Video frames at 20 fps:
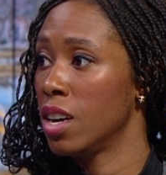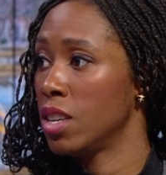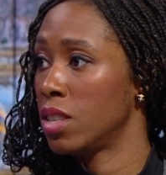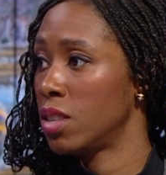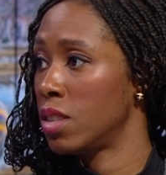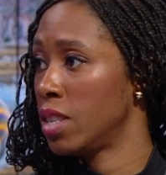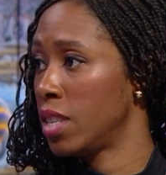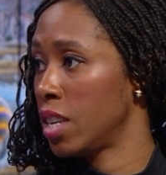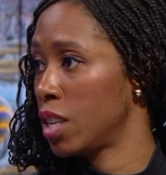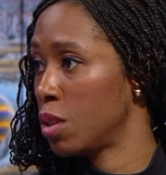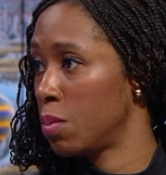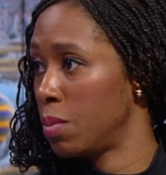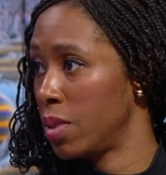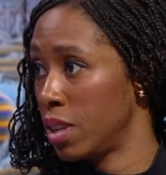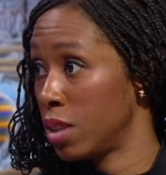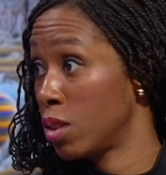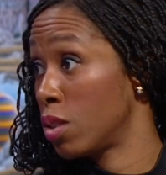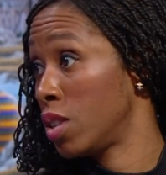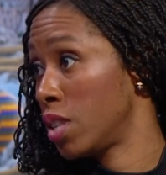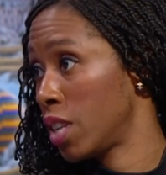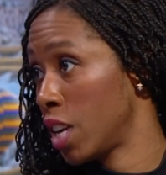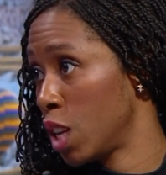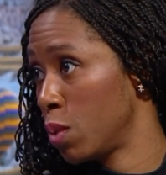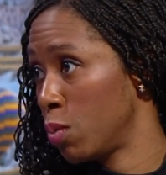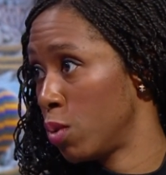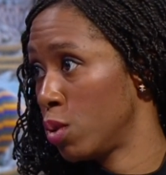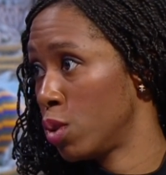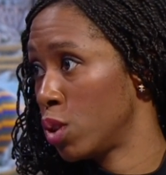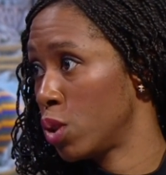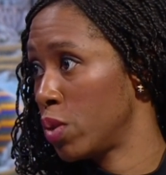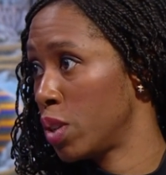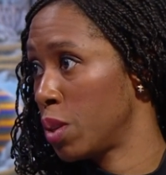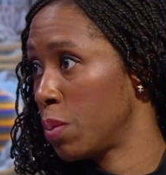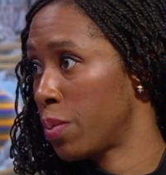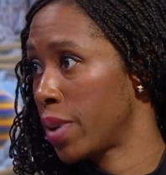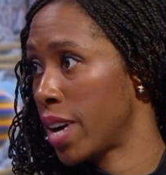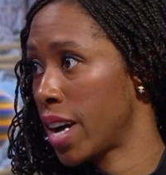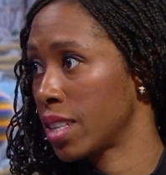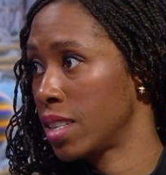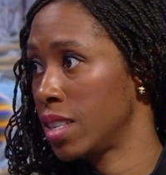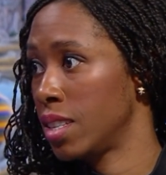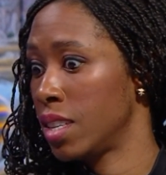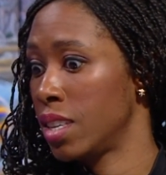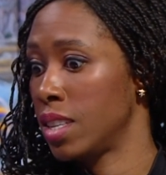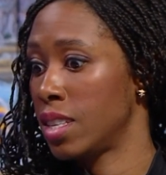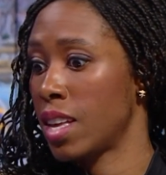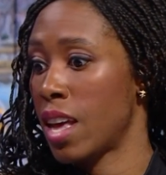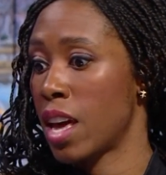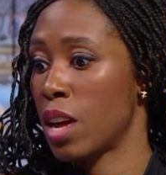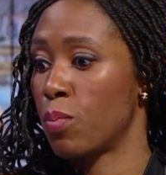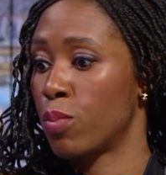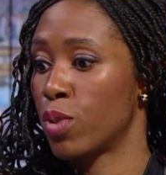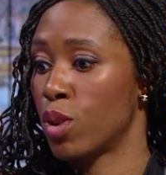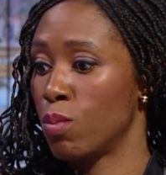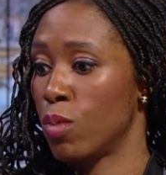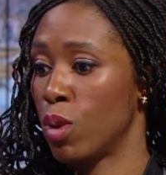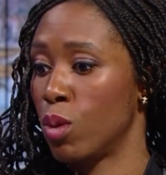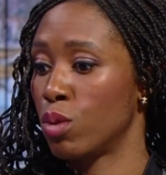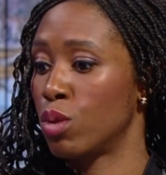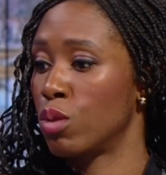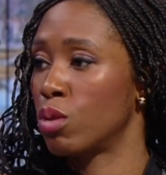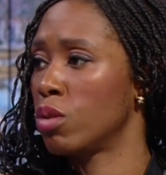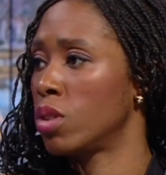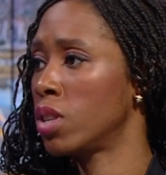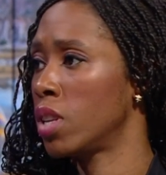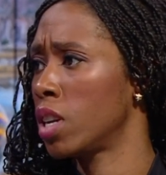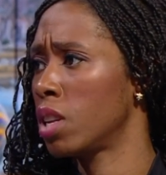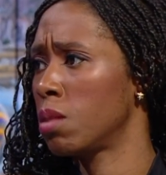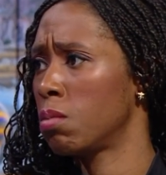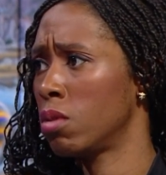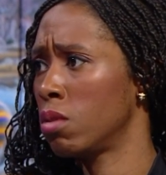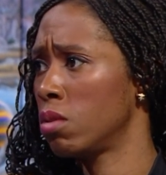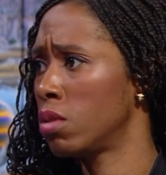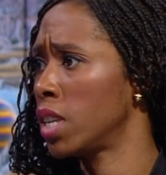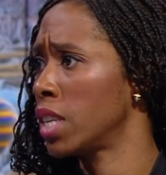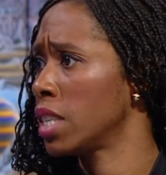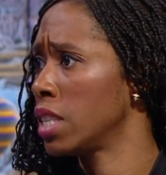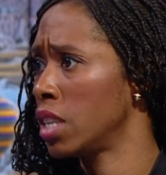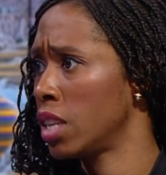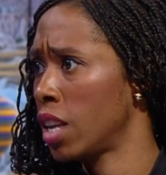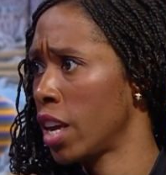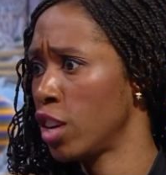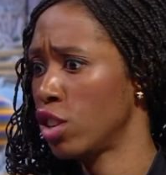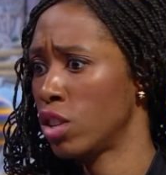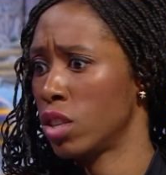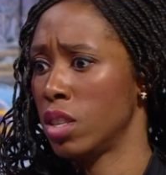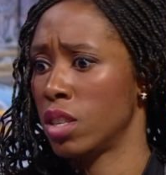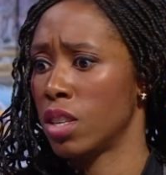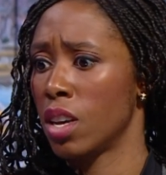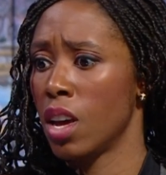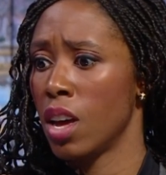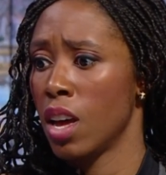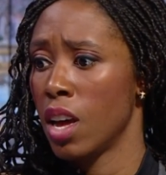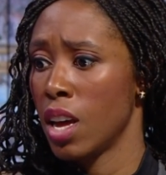sustainable tourism practices and promote sustainable destinations.